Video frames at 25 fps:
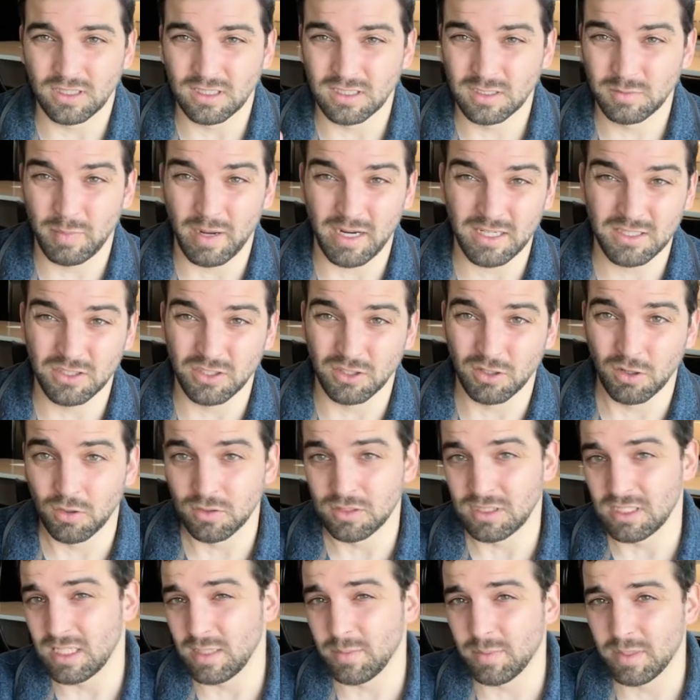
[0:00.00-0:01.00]
It expects to grow
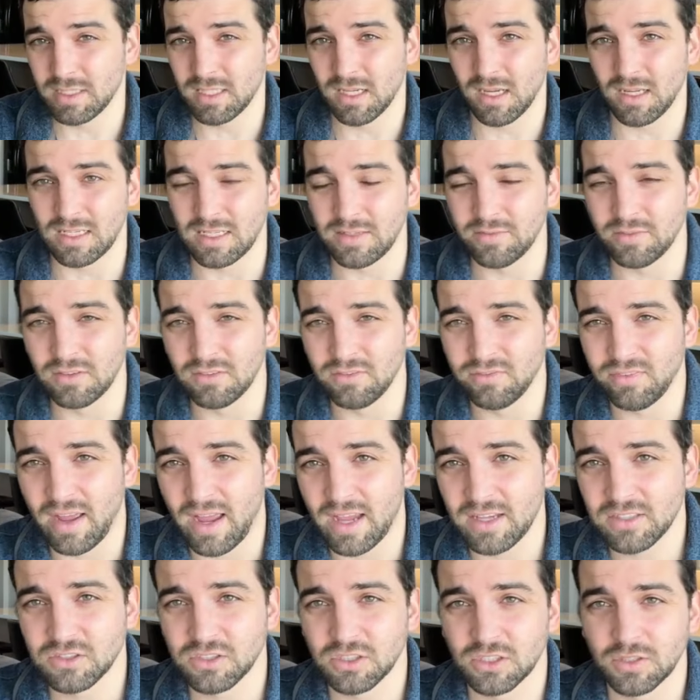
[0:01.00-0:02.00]
its EBITDA even
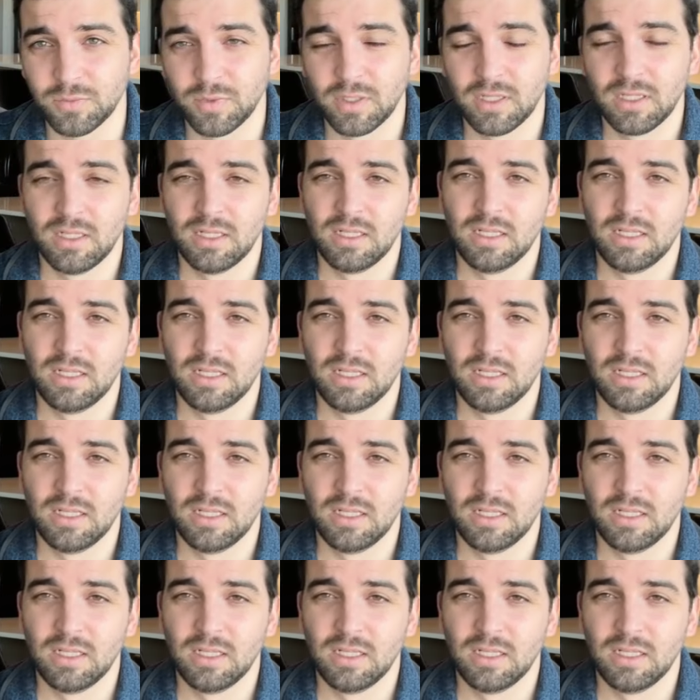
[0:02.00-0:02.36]
faster,